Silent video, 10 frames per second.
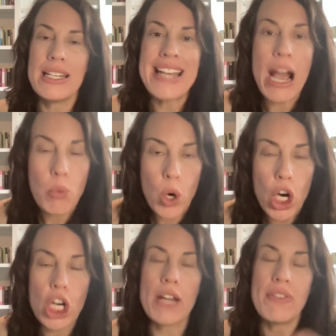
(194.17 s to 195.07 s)

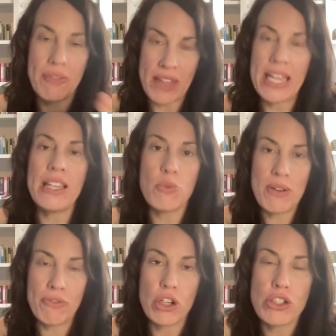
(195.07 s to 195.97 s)
network that they could
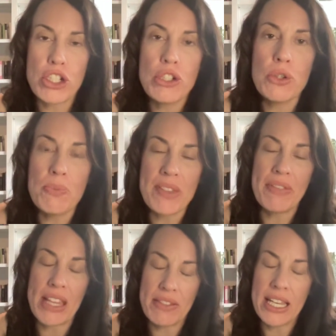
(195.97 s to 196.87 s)
refer to
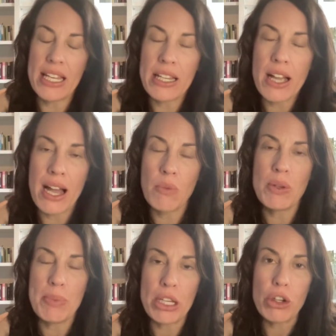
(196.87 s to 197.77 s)
that they think
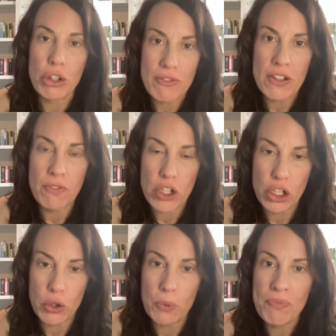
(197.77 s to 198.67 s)
would be a good fit for
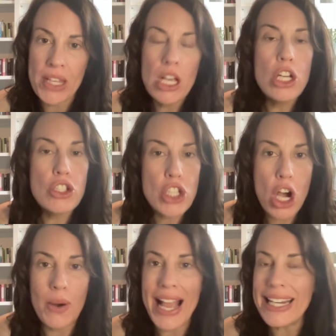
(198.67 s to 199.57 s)
you.
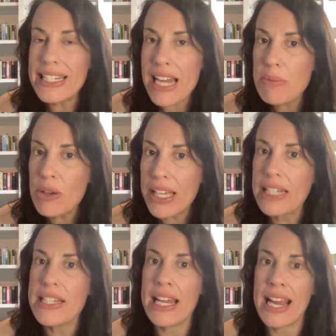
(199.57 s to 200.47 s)
So anytime you hit
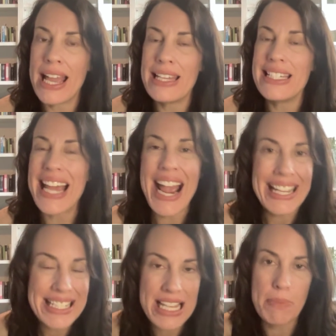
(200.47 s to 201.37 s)
a dead end,
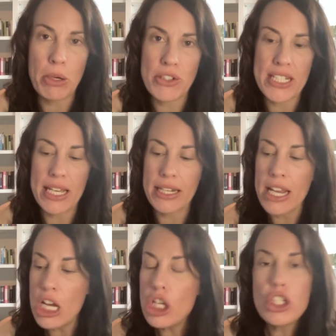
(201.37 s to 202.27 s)
ask that person,
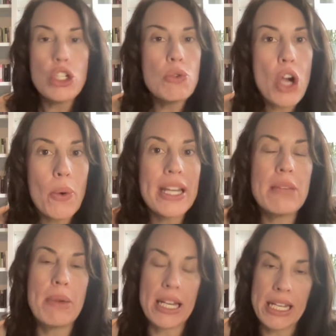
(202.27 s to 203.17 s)
do you know
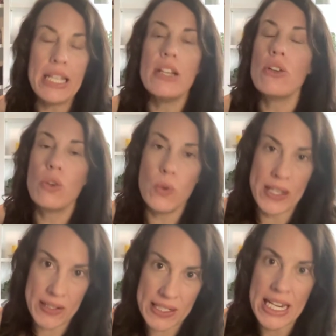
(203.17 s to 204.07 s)
anybody who
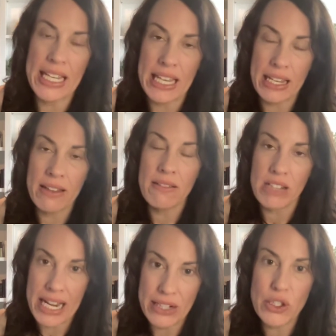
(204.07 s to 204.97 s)
is taking
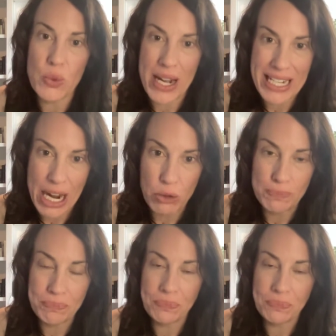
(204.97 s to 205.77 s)
clients right now?